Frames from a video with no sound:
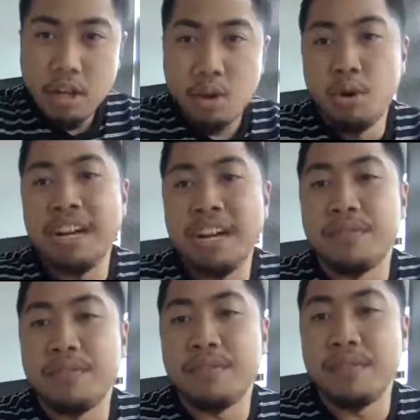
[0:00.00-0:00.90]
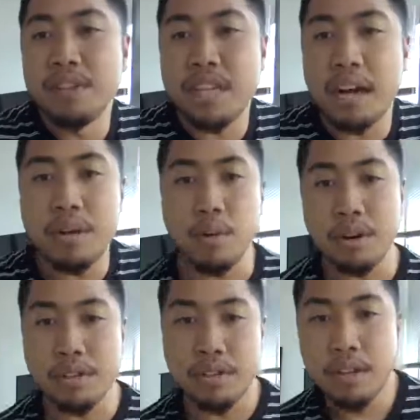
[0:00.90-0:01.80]
Who here feels that'll be
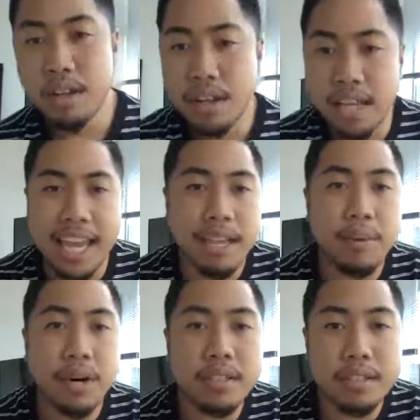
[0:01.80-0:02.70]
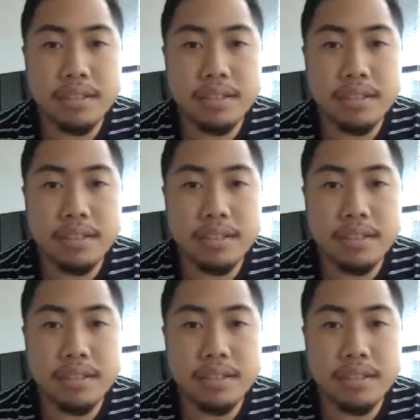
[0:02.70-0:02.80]
worth like $8?